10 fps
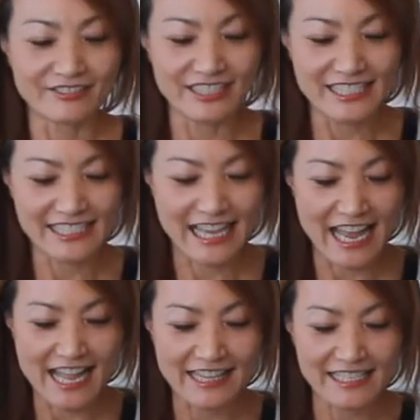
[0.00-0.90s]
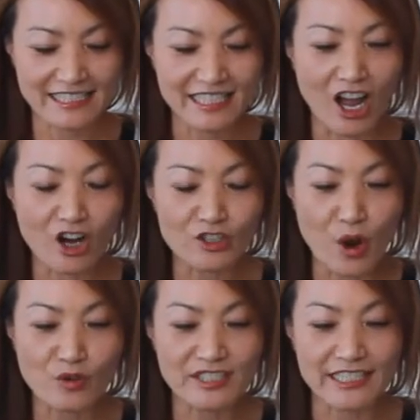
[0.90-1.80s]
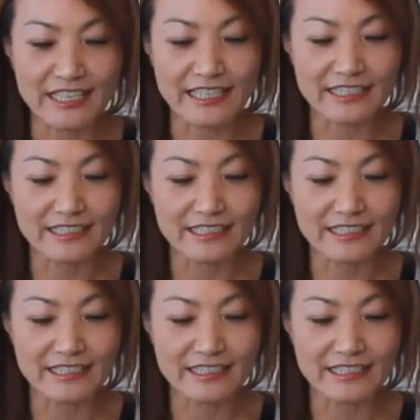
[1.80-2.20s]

we're done. This is all roasted